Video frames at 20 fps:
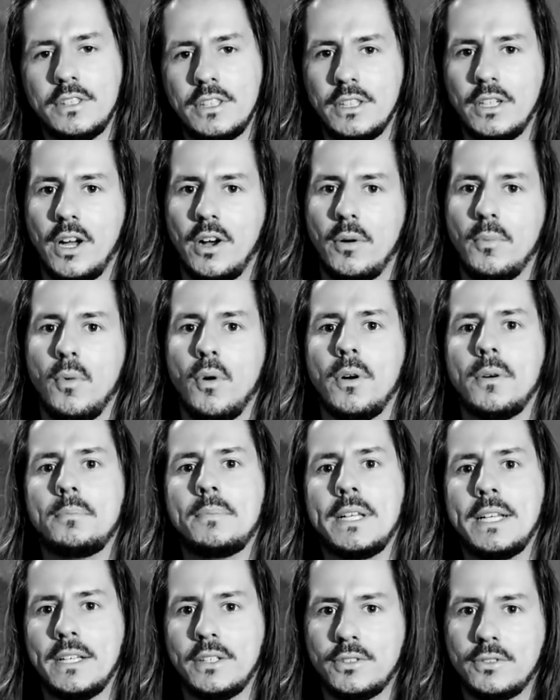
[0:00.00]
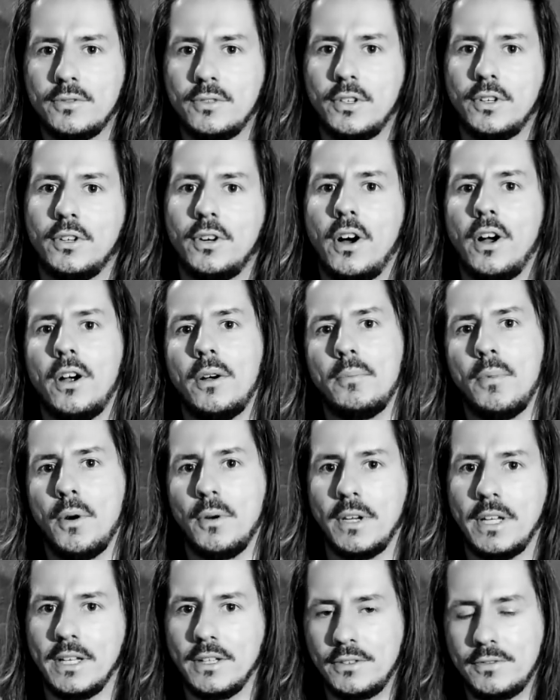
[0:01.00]
you know, more peaceful,
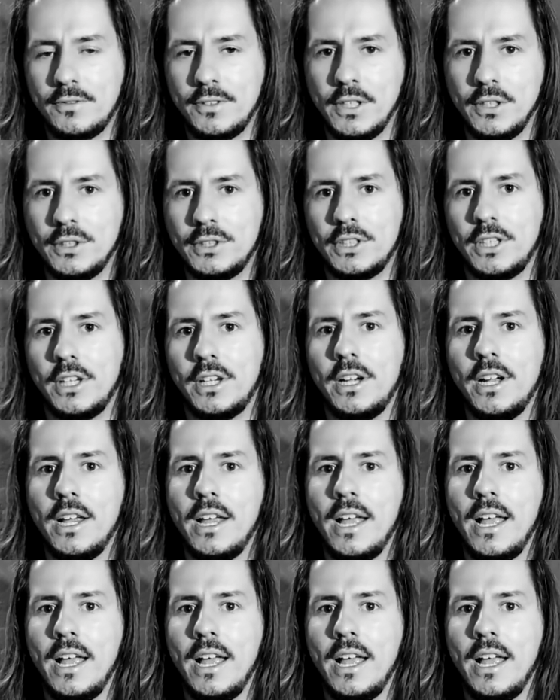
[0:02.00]
harmonious future.